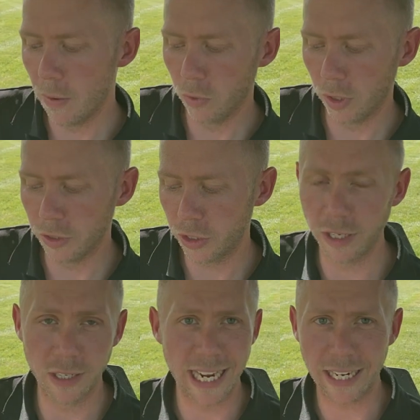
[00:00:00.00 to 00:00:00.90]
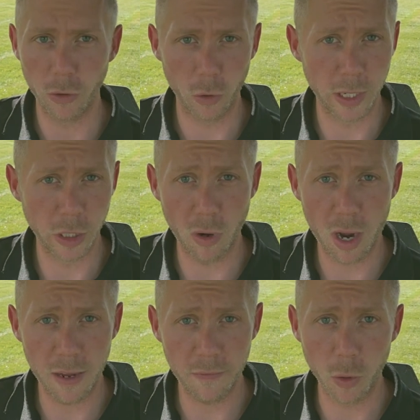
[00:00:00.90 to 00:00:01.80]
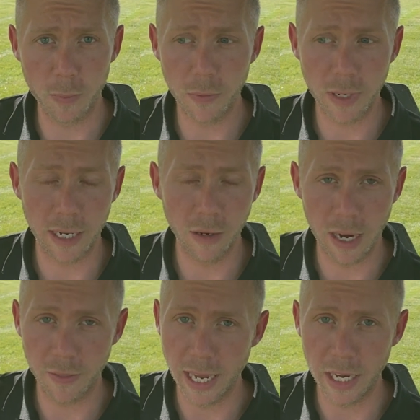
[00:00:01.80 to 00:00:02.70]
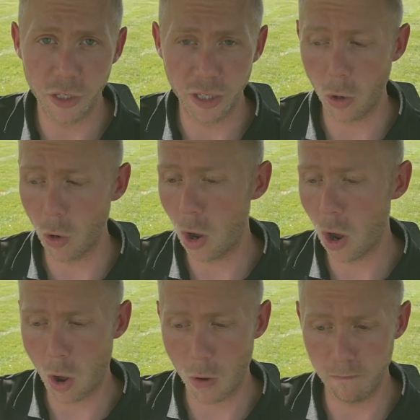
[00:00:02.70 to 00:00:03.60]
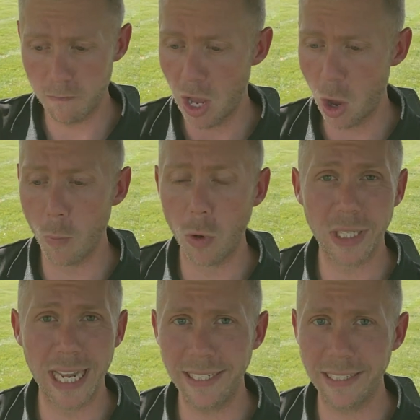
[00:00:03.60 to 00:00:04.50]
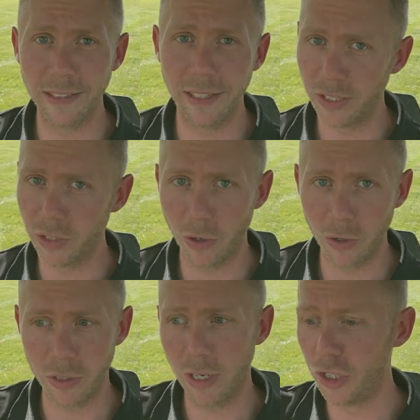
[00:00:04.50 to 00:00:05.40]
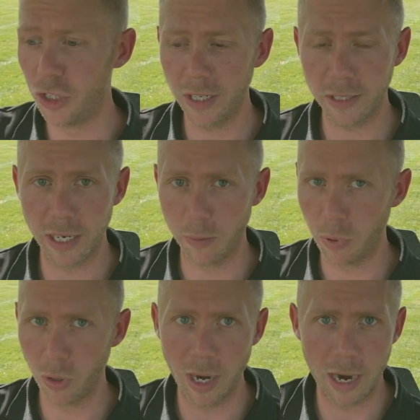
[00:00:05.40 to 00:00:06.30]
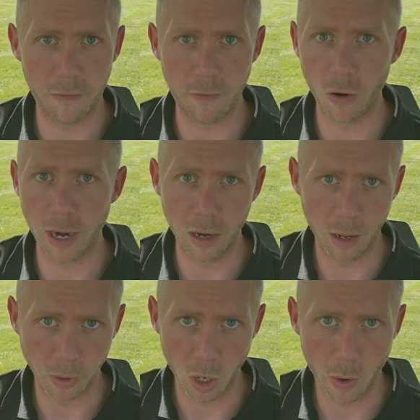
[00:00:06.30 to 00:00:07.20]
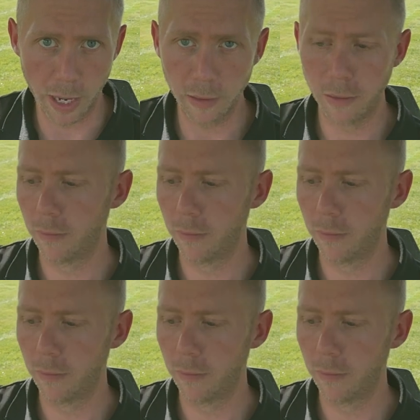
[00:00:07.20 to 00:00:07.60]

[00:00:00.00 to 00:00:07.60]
then we're just going to take a little quick drive. You'll be able to hear how the engine almost instantly starts adjusting per how far down I'm going.